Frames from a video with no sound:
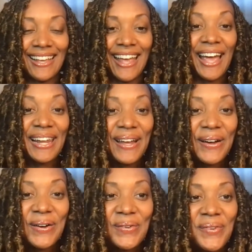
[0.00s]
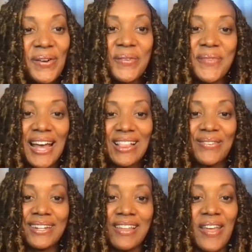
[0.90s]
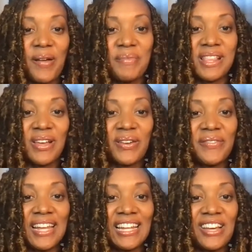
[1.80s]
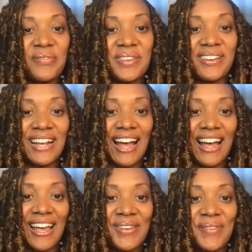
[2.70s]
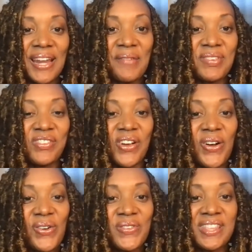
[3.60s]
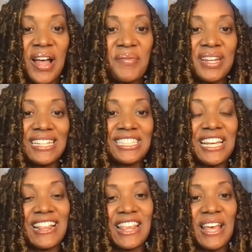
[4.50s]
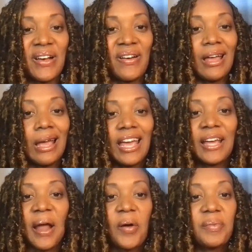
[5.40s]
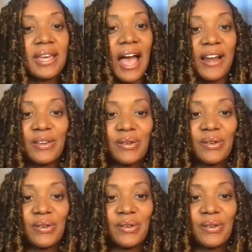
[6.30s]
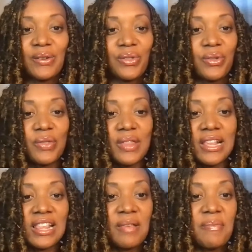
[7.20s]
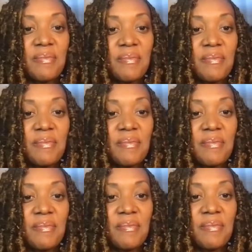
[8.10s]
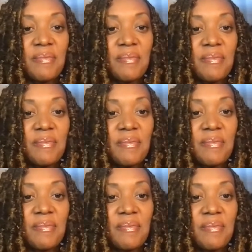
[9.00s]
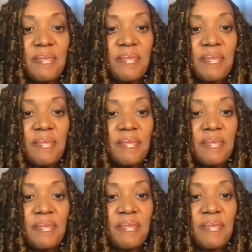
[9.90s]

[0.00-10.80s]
Hello, welcome back to another episode of Let Love Be Your Guide. My name is your host, Dominique Chantel, and I'll be guiding you through this amazing experience called life.